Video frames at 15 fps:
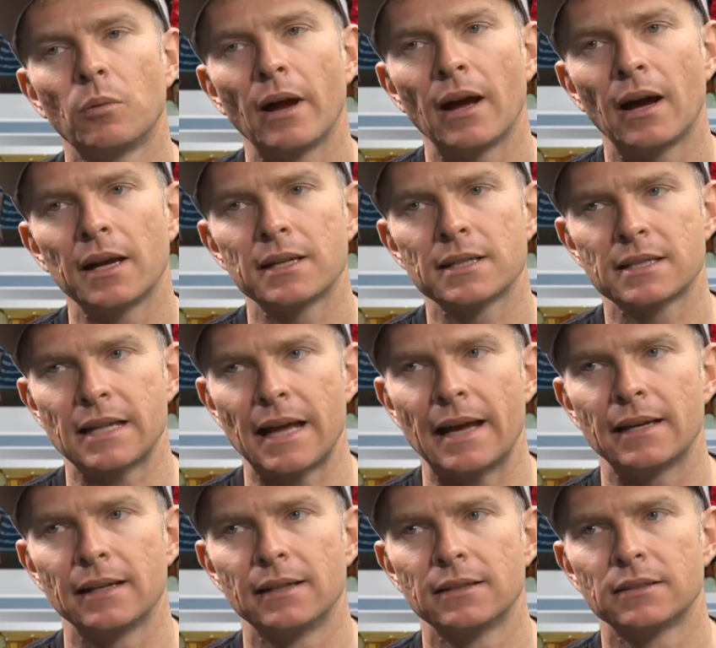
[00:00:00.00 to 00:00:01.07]
way I
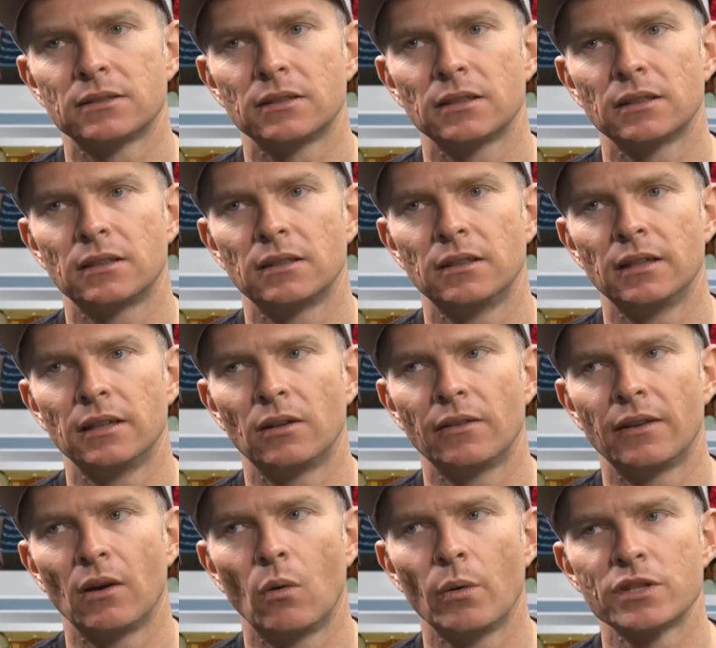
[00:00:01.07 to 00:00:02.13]
understand it is, it, it,
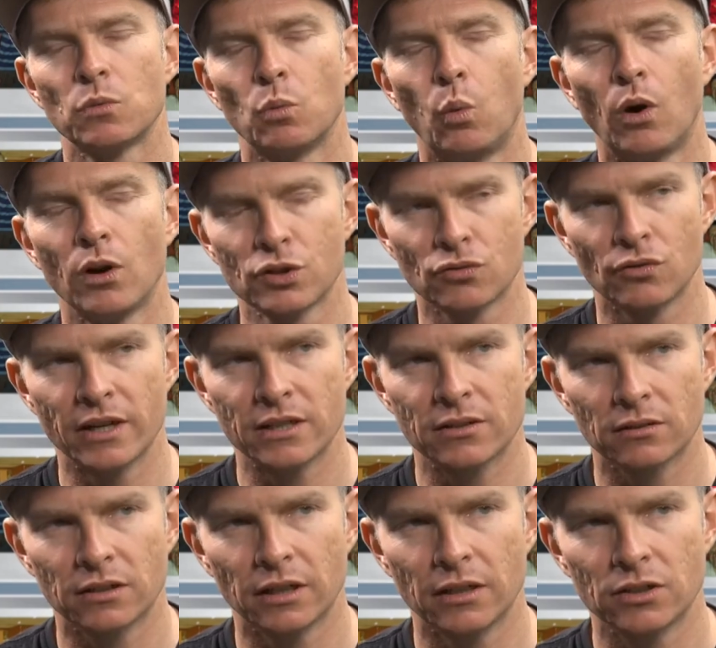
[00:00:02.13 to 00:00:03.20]
there always was
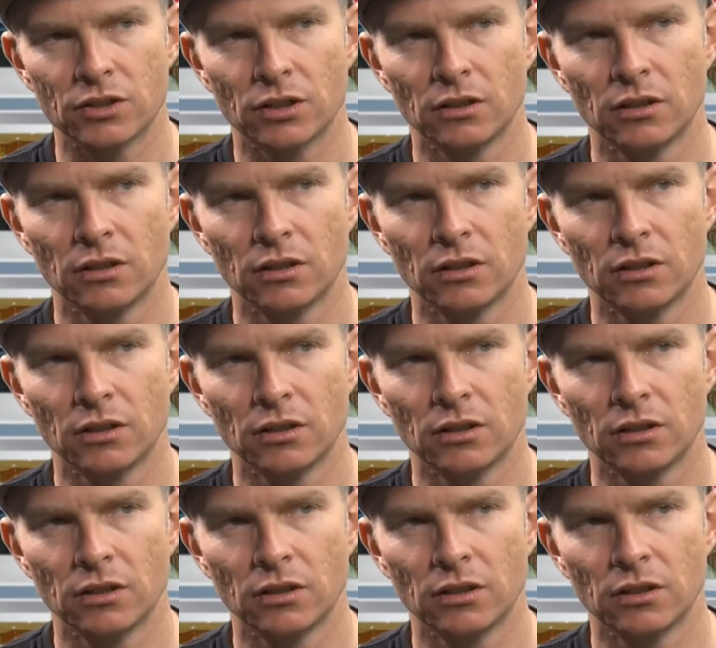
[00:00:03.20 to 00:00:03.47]
racial tension.